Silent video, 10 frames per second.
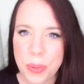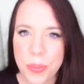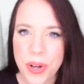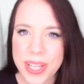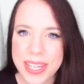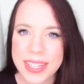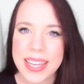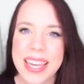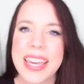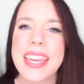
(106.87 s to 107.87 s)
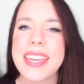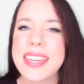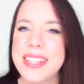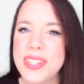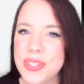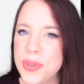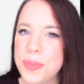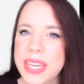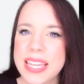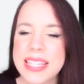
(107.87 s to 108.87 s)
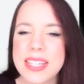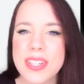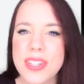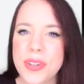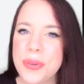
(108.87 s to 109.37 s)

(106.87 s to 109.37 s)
web wallet. It is super easy to do.